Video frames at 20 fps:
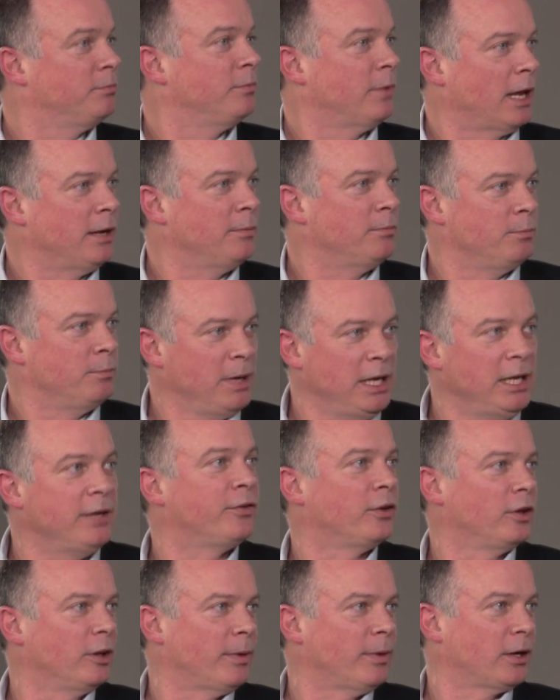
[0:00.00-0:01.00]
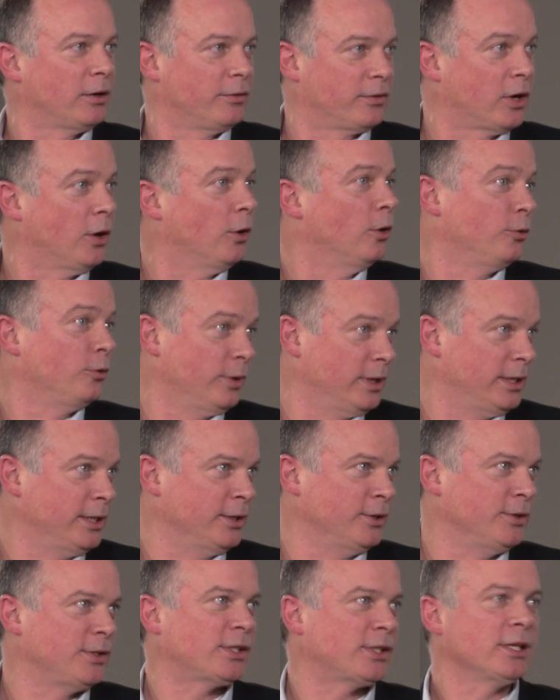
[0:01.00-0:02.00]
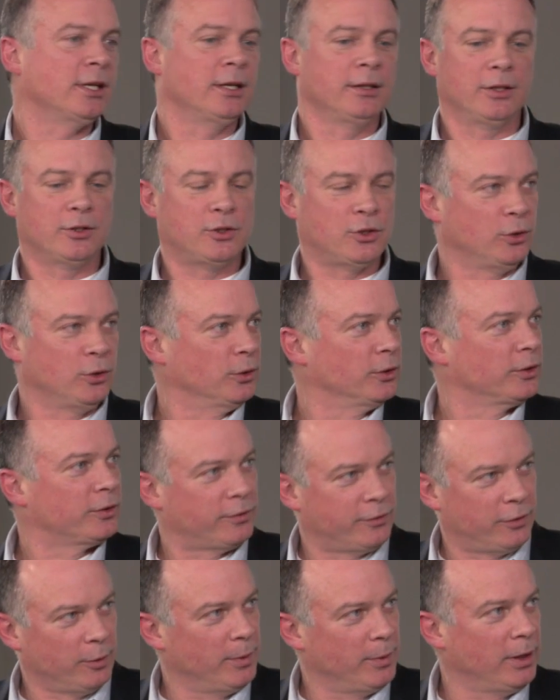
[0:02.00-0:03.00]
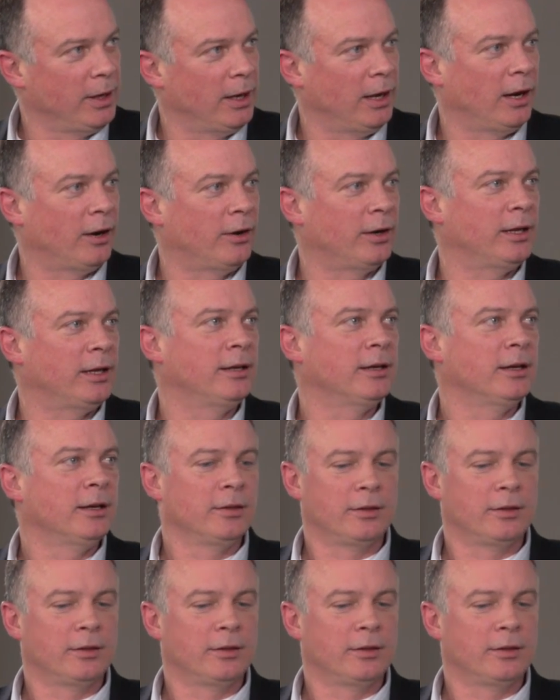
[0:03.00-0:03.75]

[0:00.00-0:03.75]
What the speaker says: meaningful amount of code reuse, the tools familiarity,